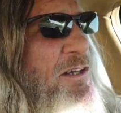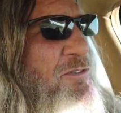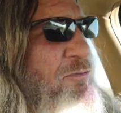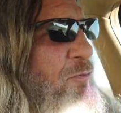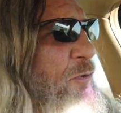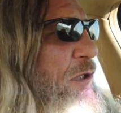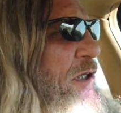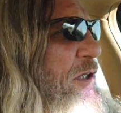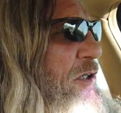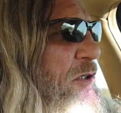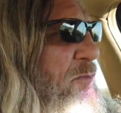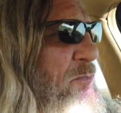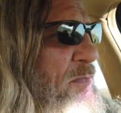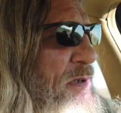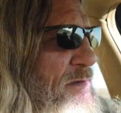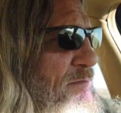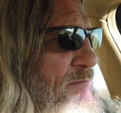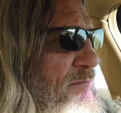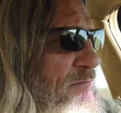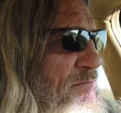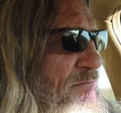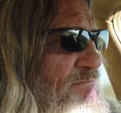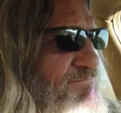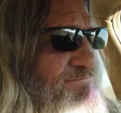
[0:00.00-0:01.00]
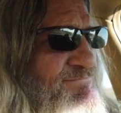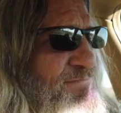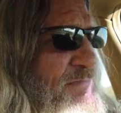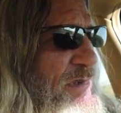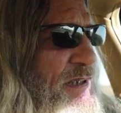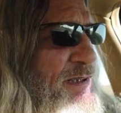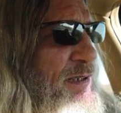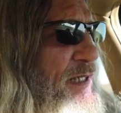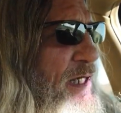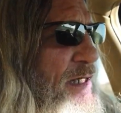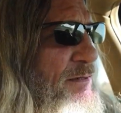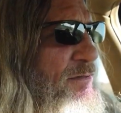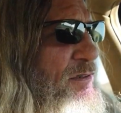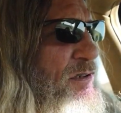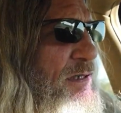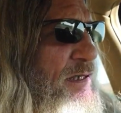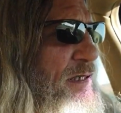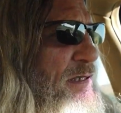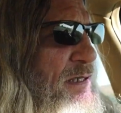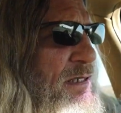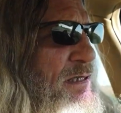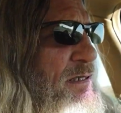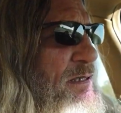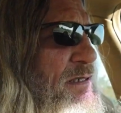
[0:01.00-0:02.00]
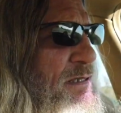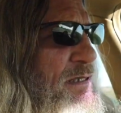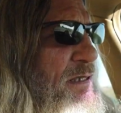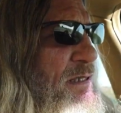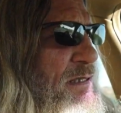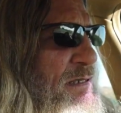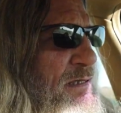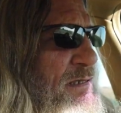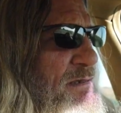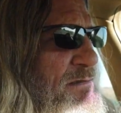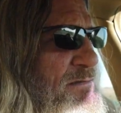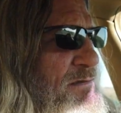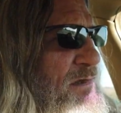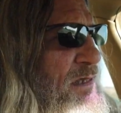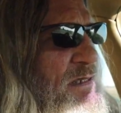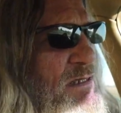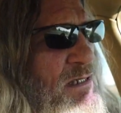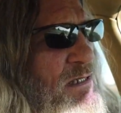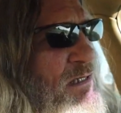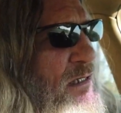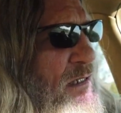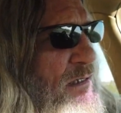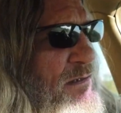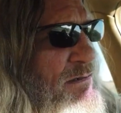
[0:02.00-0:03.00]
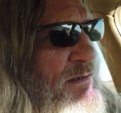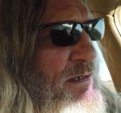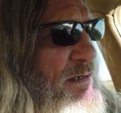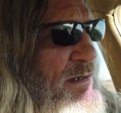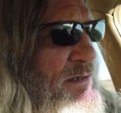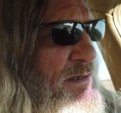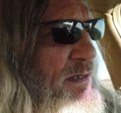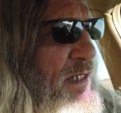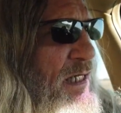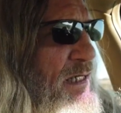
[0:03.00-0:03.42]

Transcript: God's real, but the devil, he, he you know,